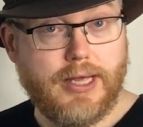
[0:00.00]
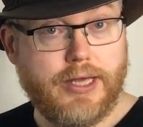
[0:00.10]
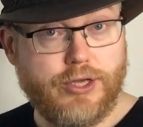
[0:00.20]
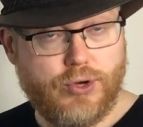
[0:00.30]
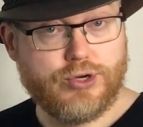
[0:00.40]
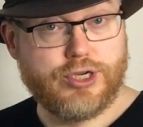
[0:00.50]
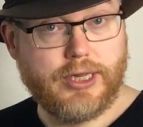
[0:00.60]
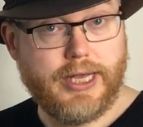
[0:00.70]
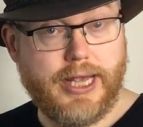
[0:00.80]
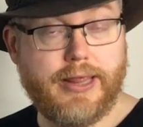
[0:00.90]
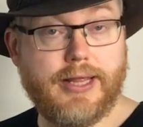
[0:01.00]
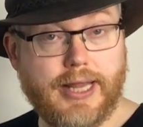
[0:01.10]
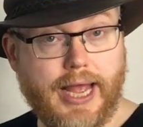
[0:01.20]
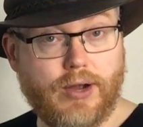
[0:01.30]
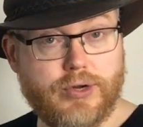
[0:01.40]
Usually in the
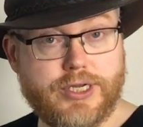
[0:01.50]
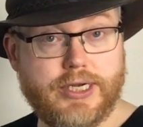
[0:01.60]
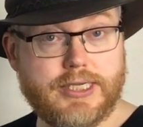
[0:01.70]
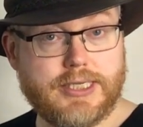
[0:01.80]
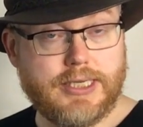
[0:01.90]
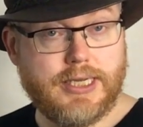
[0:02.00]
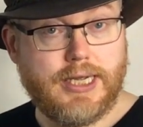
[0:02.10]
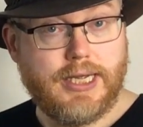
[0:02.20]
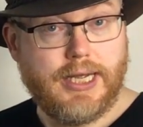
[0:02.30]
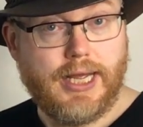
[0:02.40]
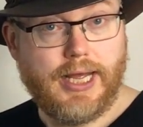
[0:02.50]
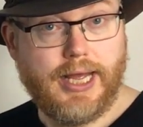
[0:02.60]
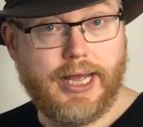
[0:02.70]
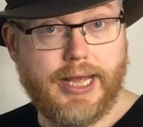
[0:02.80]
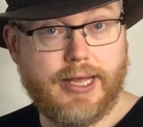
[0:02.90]
languages
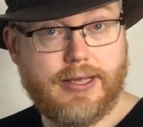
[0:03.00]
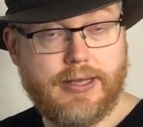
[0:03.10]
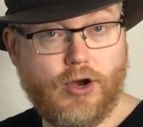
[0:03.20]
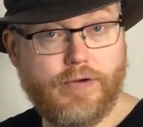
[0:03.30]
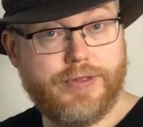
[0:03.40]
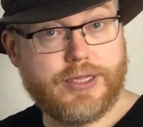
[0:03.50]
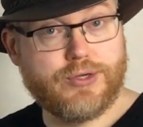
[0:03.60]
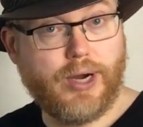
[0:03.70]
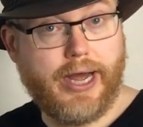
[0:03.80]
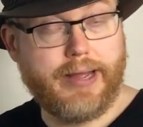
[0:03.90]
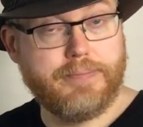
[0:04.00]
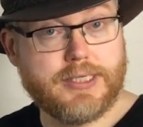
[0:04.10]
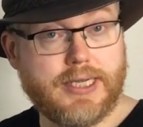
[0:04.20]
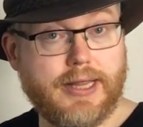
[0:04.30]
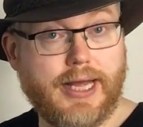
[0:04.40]
of the
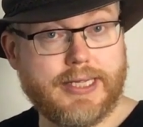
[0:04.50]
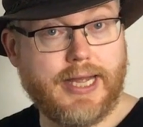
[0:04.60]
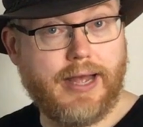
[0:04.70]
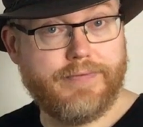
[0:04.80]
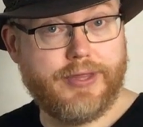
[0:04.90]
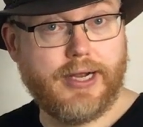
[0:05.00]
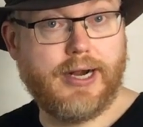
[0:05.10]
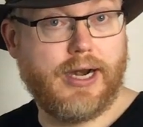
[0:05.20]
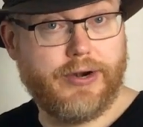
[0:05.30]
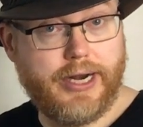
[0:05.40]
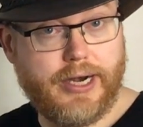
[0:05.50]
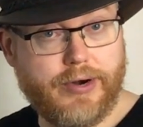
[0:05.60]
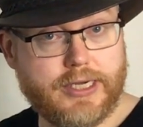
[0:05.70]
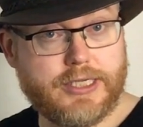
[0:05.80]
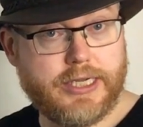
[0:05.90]
tribes that have the
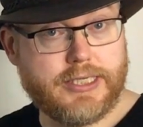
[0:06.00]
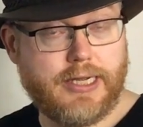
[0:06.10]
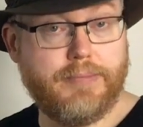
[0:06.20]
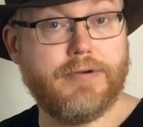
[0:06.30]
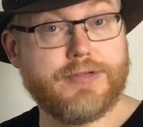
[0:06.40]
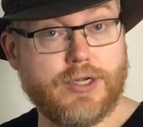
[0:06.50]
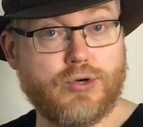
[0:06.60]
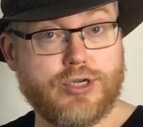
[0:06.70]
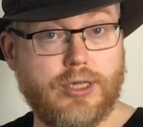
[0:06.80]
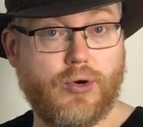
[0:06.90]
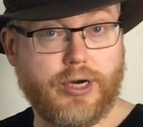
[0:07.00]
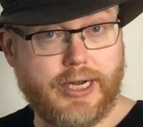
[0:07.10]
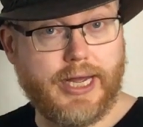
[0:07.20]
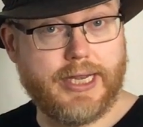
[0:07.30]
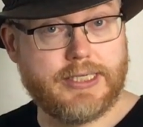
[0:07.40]
Kariera system of social
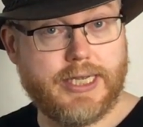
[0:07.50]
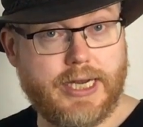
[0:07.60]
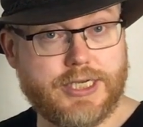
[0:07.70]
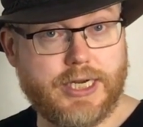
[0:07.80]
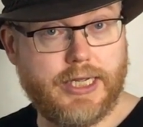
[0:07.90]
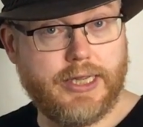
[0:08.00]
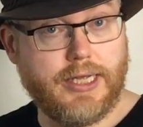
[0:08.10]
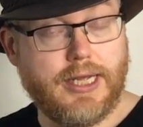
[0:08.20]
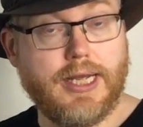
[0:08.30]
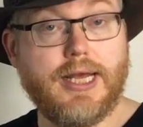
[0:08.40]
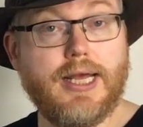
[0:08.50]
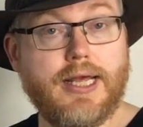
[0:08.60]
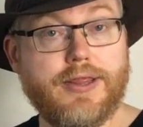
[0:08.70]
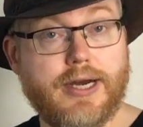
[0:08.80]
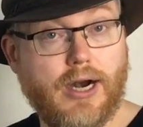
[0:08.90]
organization,
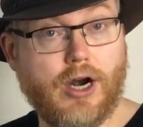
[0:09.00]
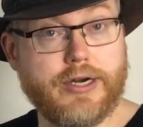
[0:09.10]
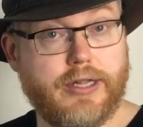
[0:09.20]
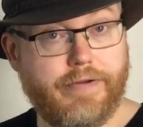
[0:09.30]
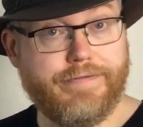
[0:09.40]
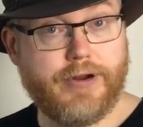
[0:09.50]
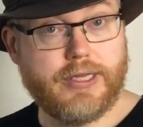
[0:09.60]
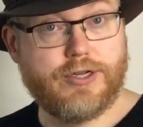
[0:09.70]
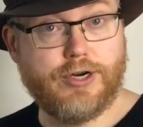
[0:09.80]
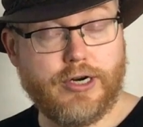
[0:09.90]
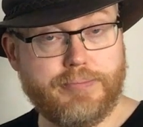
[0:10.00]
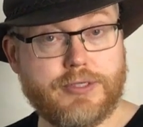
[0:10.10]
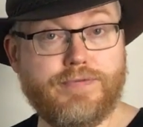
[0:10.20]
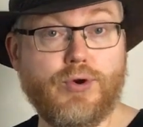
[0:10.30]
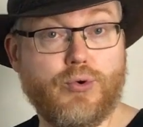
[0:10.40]
there are different terms
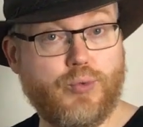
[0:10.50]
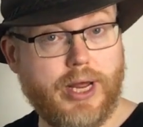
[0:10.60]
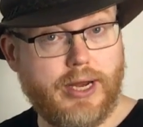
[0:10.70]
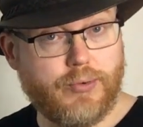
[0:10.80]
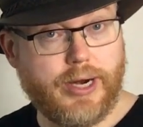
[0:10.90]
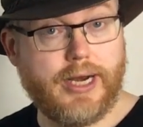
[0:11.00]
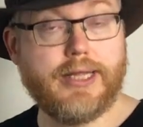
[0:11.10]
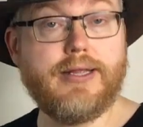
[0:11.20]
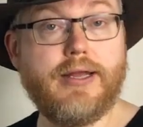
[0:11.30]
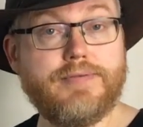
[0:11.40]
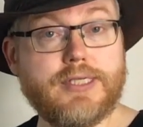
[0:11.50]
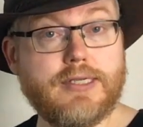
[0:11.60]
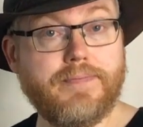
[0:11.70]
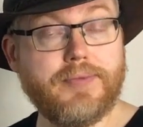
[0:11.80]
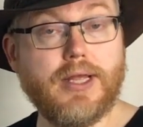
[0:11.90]
for real
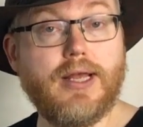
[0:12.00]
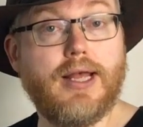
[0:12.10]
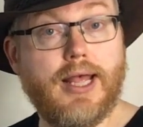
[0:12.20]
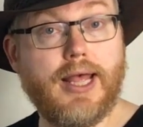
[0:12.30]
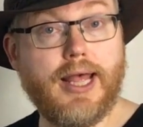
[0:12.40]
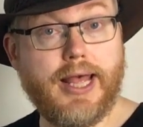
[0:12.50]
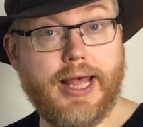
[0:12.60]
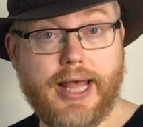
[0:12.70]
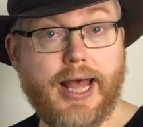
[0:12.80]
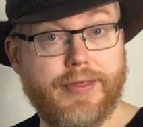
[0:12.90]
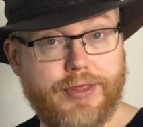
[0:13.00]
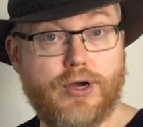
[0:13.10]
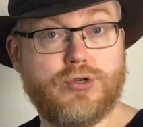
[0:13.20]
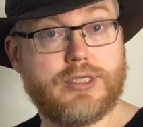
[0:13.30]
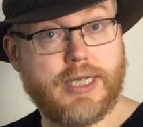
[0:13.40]
relatives and
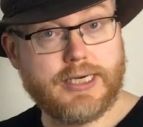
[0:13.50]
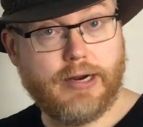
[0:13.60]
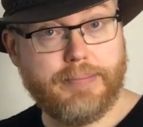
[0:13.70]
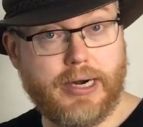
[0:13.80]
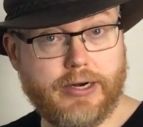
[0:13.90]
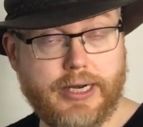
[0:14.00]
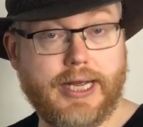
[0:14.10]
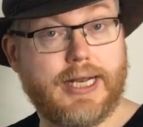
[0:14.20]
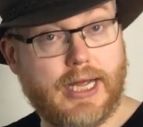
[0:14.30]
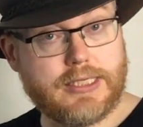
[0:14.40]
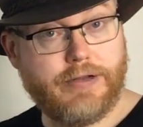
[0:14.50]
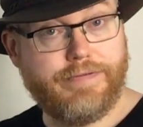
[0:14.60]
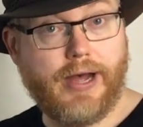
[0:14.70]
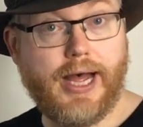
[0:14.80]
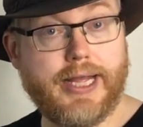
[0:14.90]
those that are merely
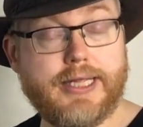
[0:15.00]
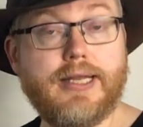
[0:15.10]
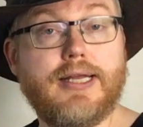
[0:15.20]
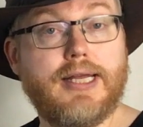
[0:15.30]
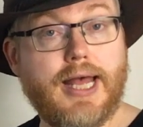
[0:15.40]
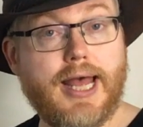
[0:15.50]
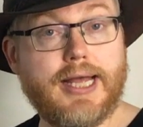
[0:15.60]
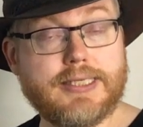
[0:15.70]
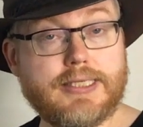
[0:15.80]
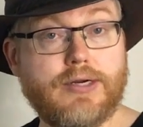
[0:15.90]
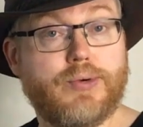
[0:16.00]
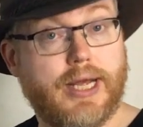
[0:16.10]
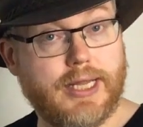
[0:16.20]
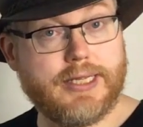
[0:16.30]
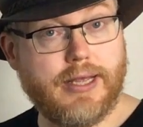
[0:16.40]
classified as
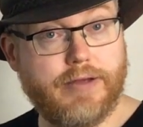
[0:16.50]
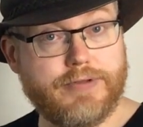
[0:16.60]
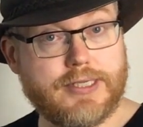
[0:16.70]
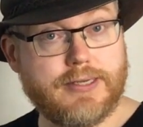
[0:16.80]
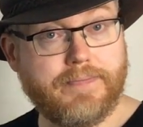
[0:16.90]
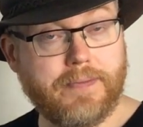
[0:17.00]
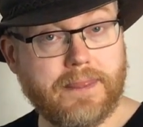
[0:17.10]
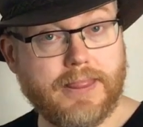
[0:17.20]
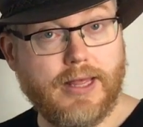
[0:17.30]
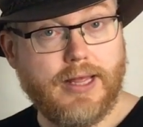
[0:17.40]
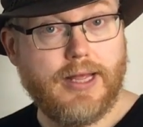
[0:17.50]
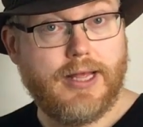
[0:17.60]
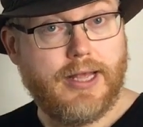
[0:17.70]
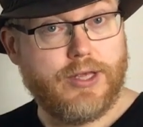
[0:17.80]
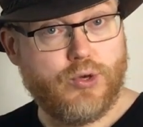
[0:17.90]
relatives.
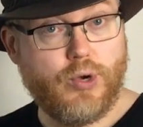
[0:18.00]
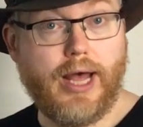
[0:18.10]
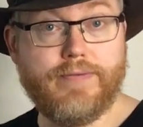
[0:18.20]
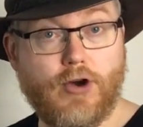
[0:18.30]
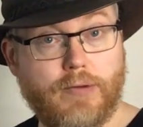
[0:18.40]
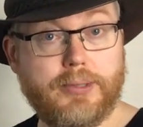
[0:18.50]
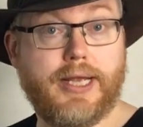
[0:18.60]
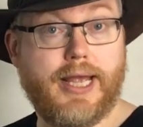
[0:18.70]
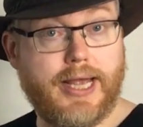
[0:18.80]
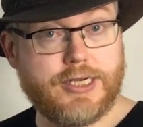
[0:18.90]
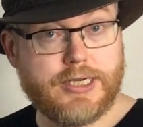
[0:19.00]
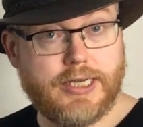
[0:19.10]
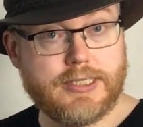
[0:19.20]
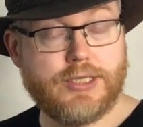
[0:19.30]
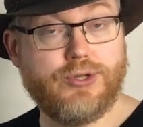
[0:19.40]
You have
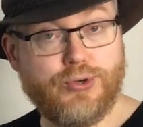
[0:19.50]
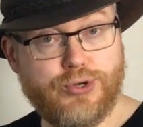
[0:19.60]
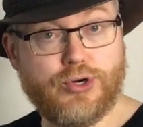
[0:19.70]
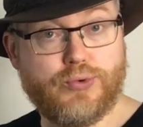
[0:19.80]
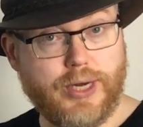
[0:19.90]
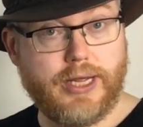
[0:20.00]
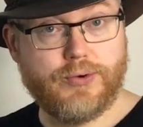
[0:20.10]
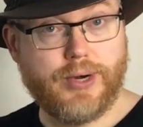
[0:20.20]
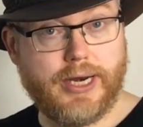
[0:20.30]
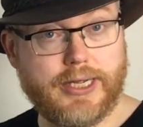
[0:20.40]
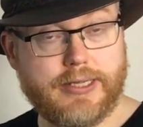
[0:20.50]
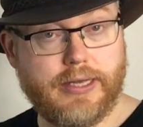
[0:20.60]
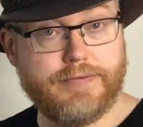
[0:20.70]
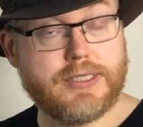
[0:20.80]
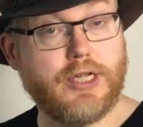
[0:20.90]
obligations to your real
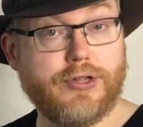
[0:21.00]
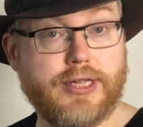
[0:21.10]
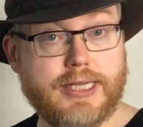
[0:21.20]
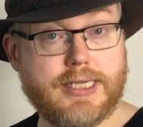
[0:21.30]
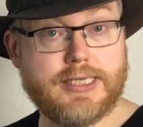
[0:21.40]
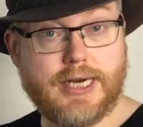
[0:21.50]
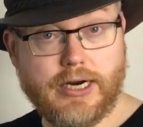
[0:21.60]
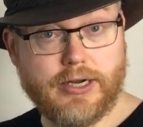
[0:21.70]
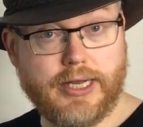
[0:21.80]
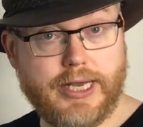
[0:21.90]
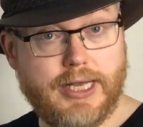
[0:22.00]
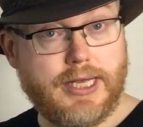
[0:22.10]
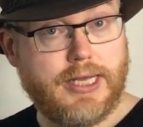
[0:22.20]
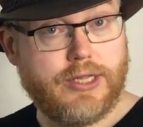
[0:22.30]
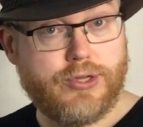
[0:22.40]
relatives, not necessarily
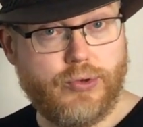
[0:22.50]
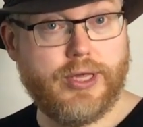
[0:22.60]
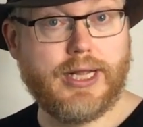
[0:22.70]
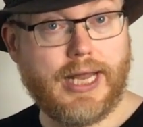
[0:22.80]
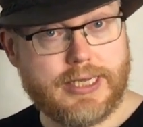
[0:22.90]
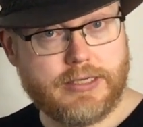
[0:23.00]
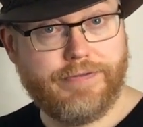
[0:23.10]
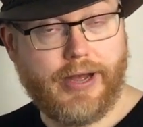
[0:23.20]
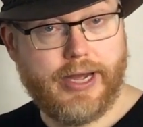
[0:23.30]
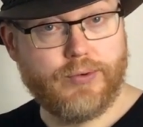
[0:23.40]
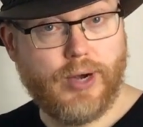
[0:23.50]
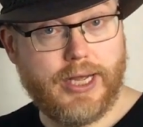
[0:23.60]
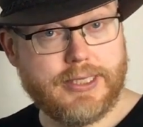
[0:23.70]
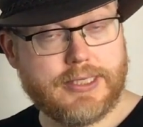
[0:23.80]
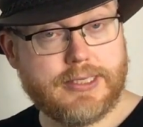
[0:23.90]
to the classified
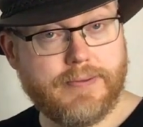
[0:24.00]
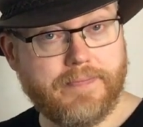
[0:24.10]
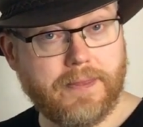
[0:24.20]
ones.